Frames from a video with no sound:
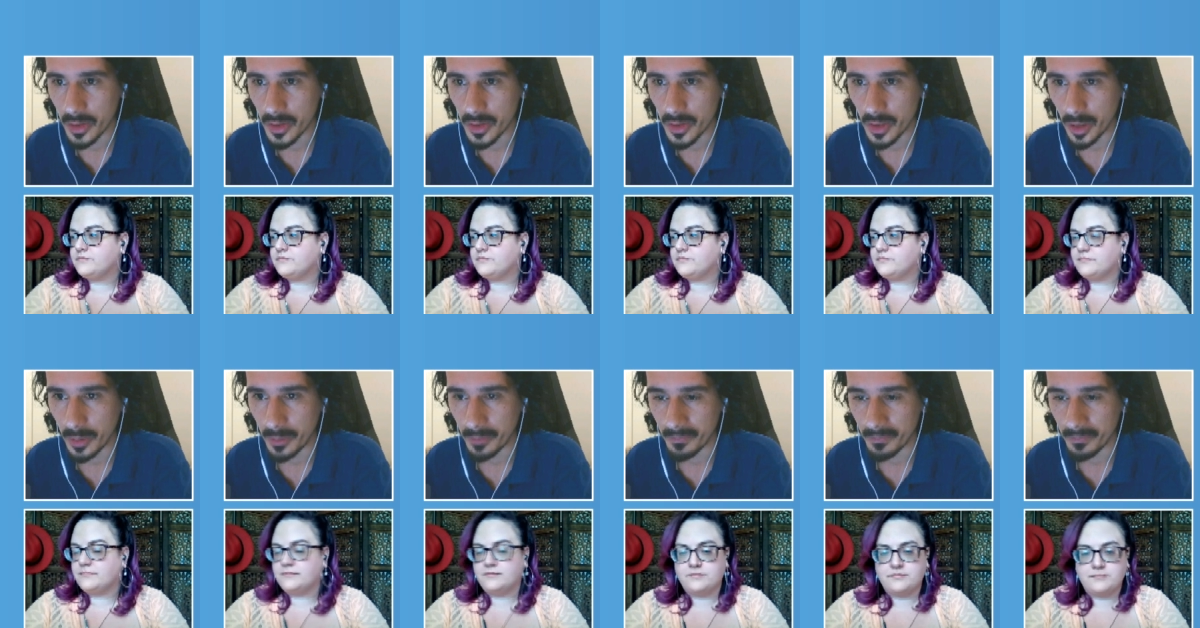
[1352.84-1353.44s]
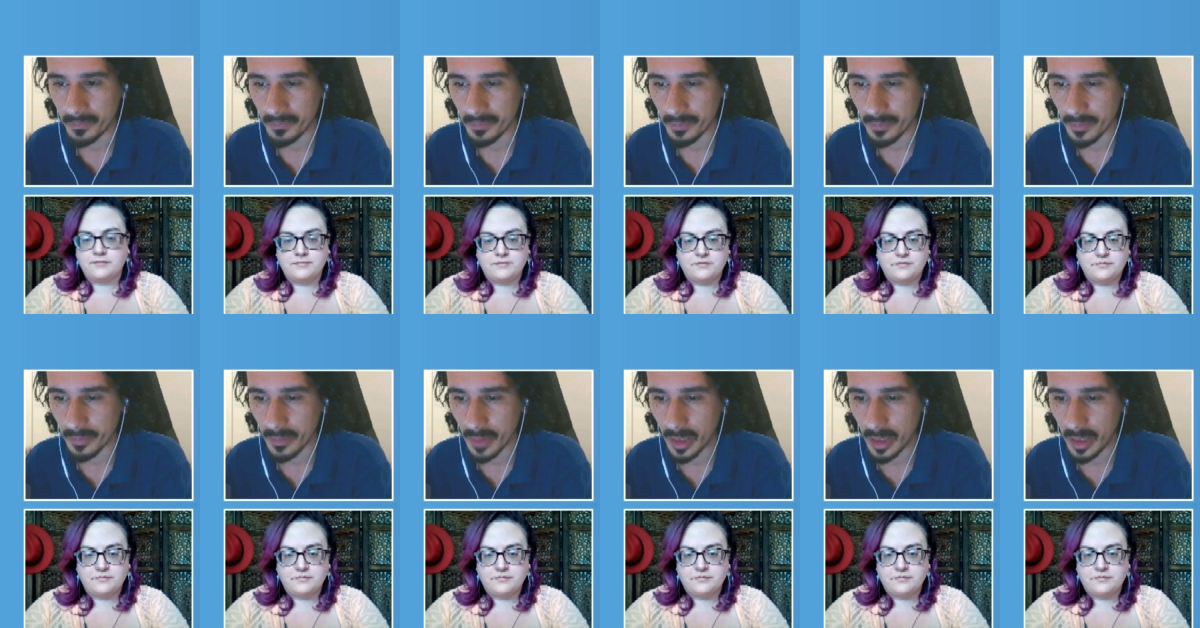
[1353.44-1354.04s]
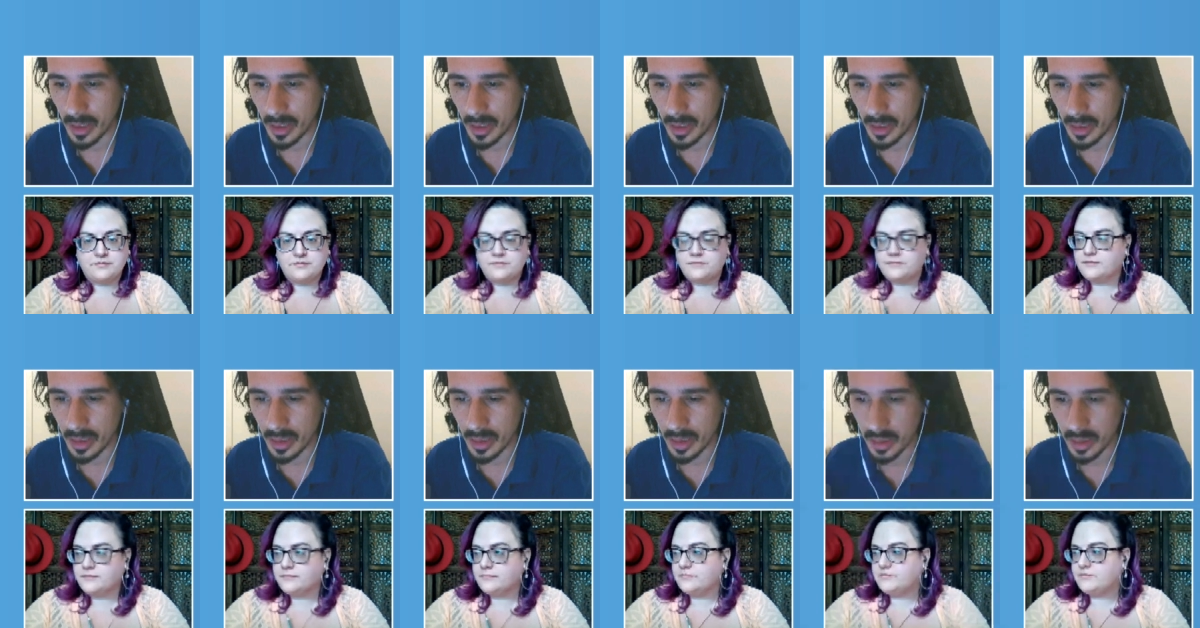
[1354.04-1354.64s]
Speaker 1: So,
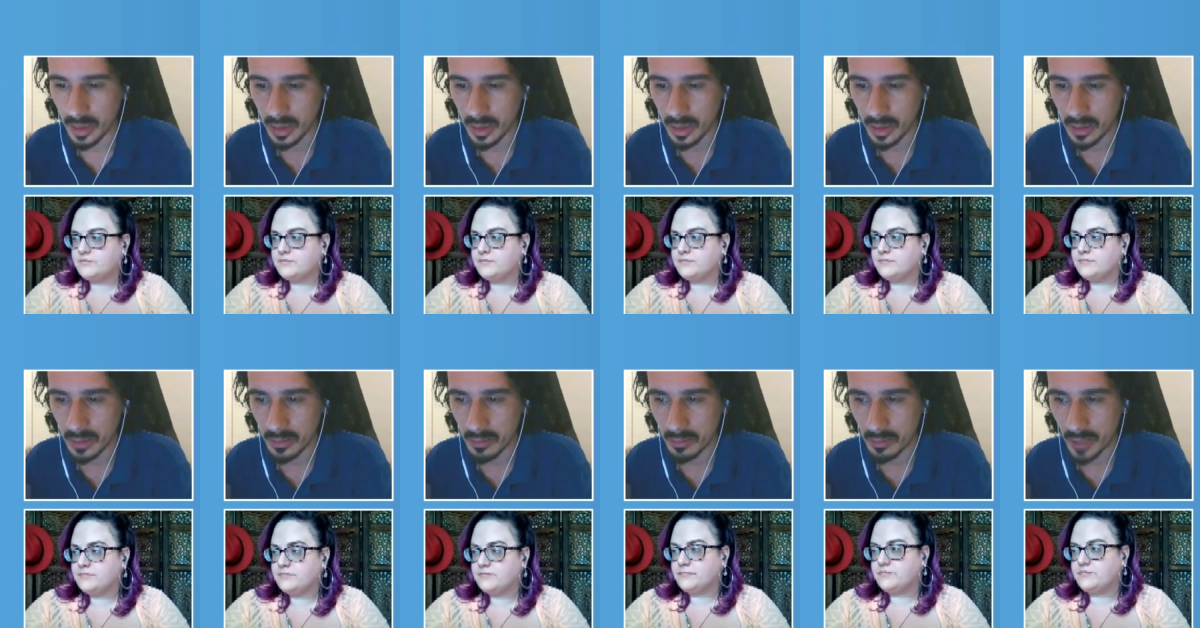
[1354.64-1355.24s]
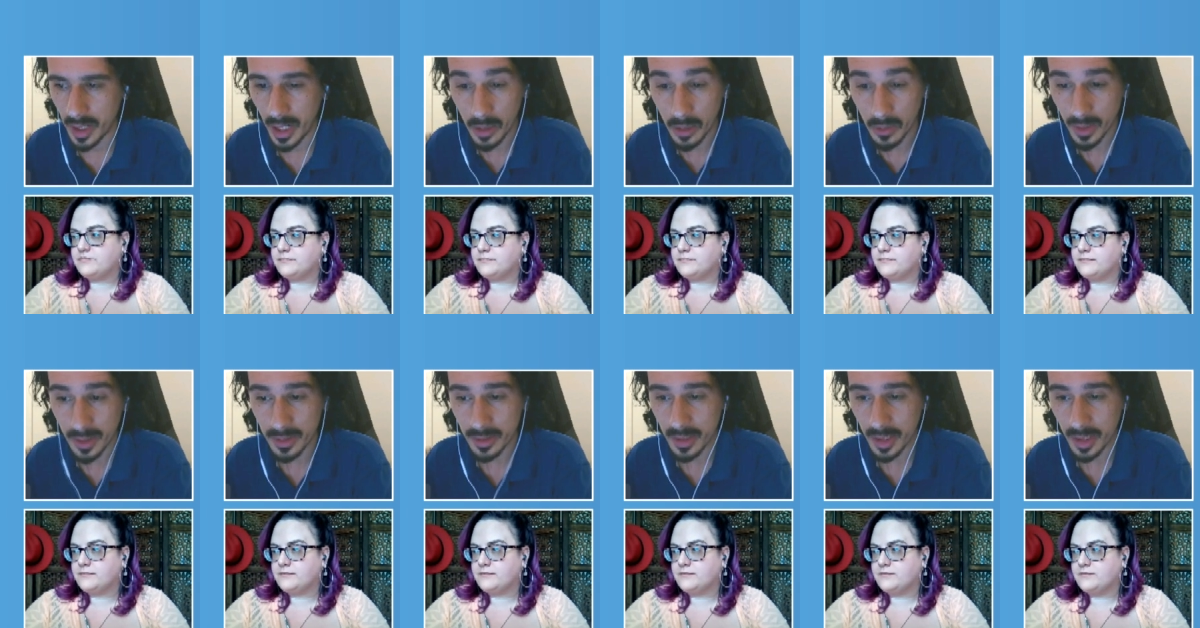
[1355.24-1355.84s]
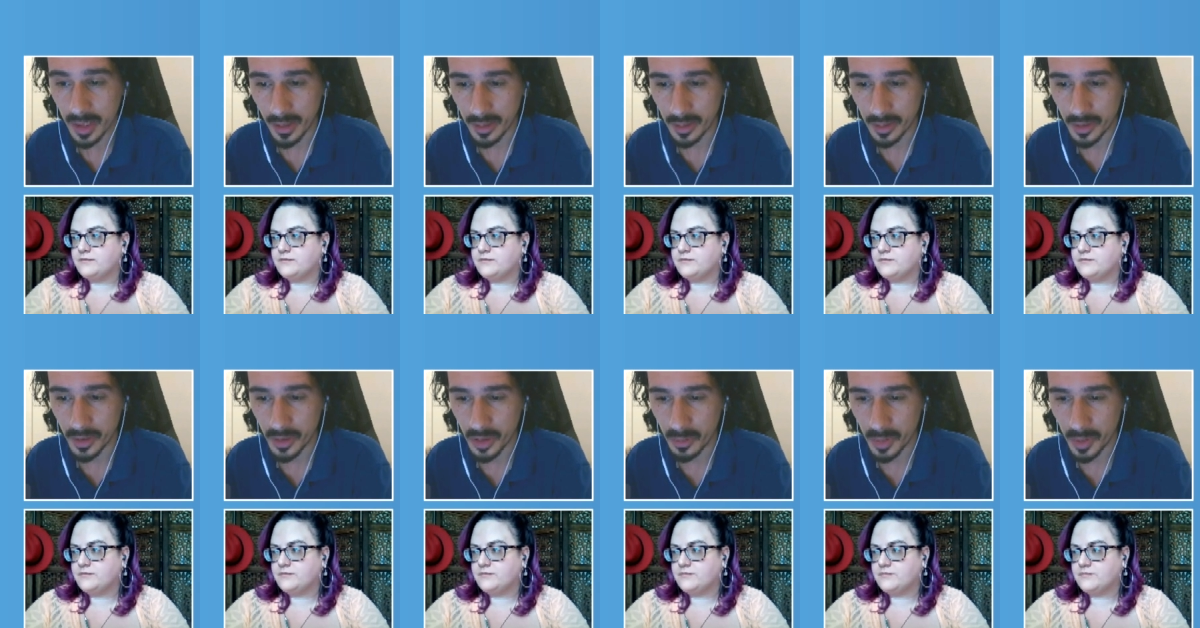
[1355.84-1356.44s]
uh, how do I start at the
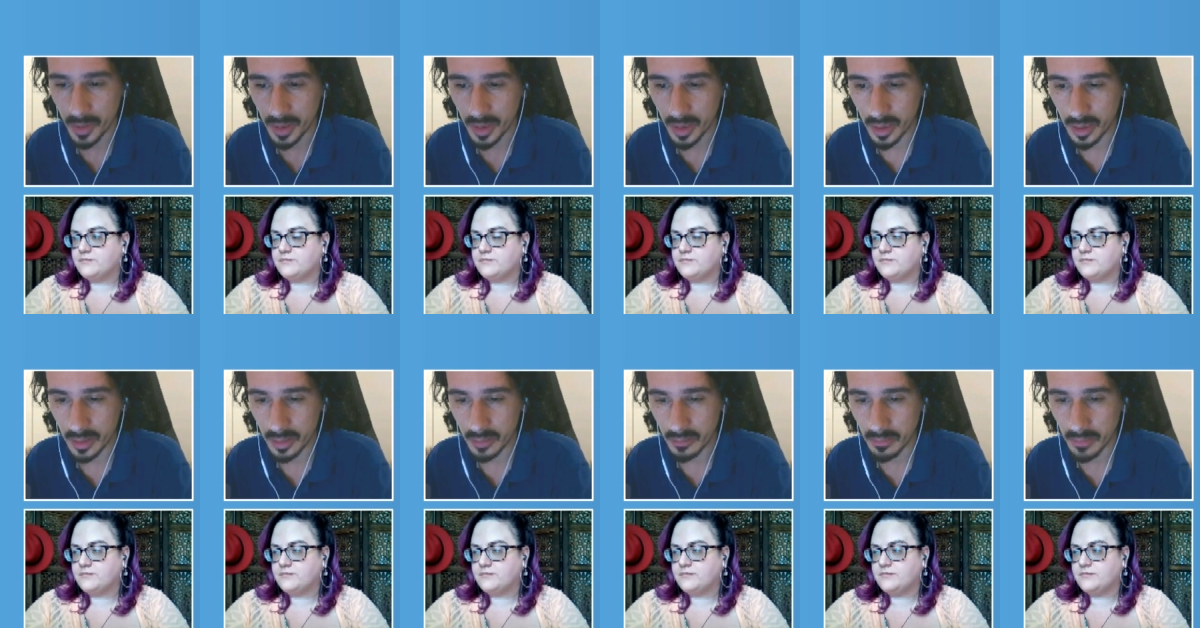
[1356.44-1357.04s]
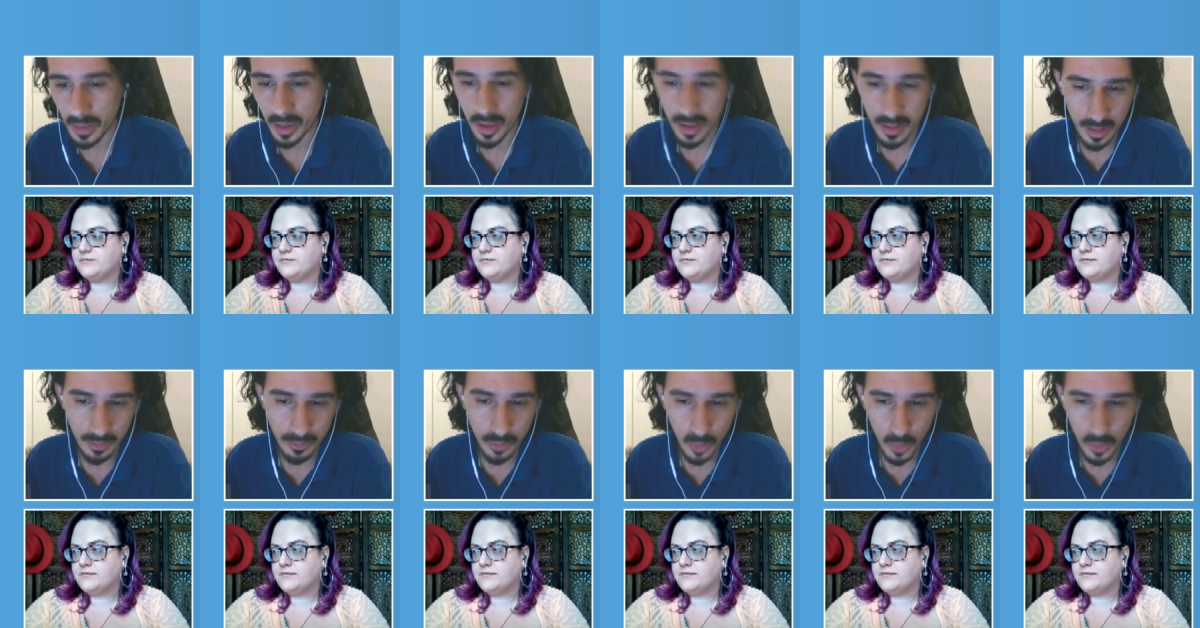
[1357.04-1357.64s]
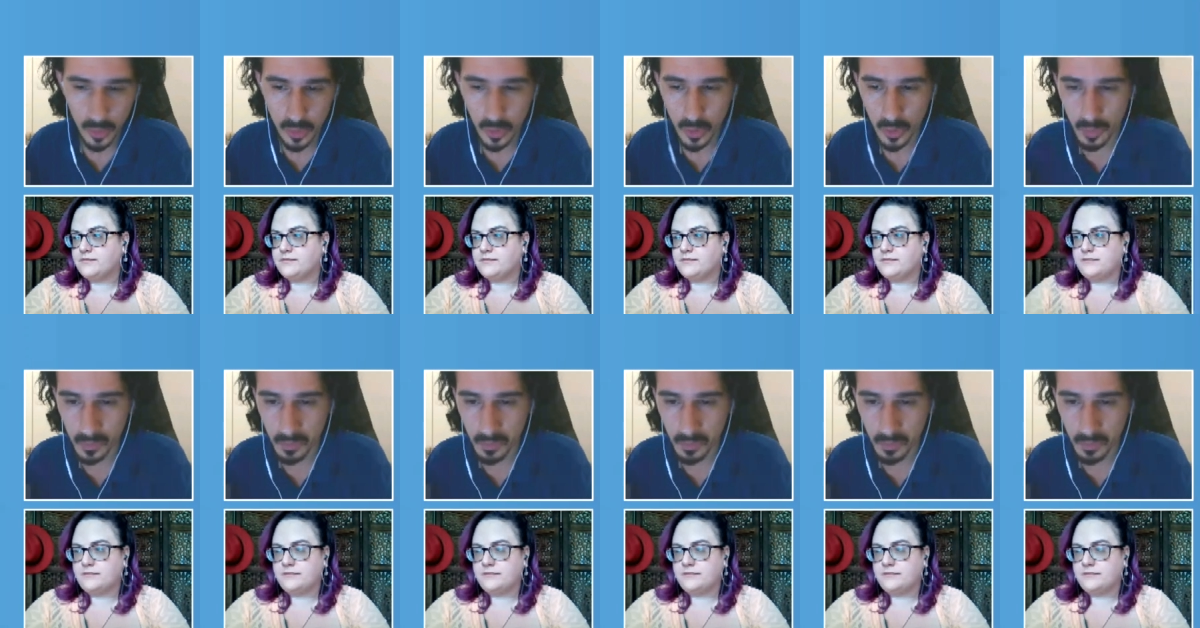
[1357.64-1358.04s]
contributing? There are some roles.